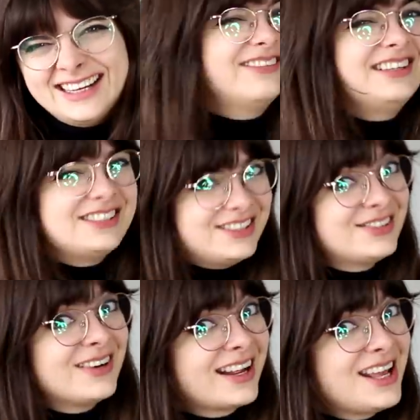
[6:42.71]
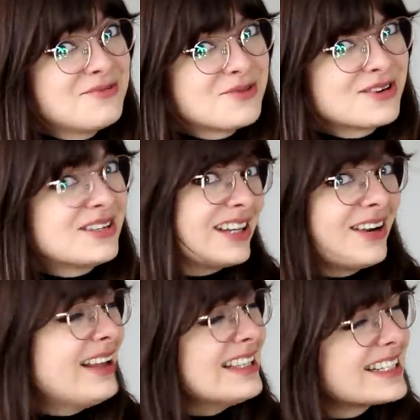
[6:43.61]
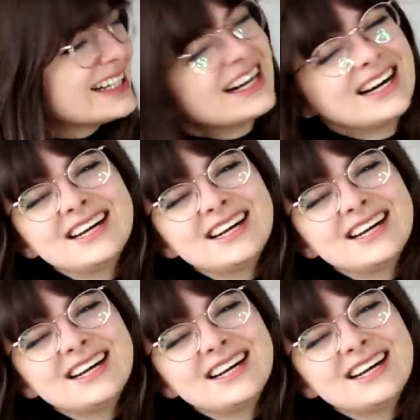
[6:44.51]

which you do want to keep warm during winter.